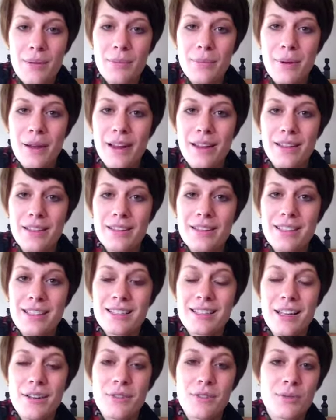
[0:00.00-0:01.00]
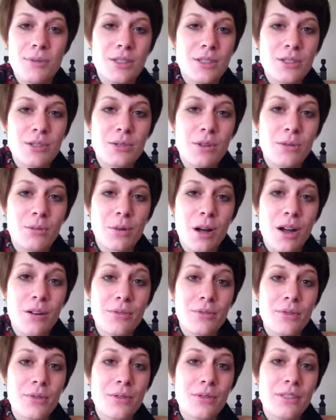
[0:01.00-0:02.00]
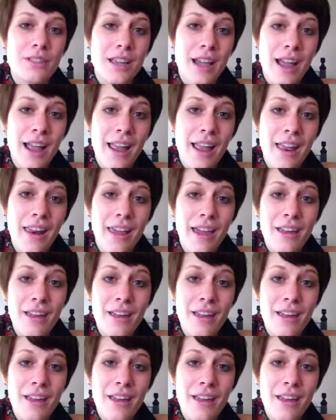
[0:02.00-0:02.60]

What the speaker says: but since I've switched to a raw food diet,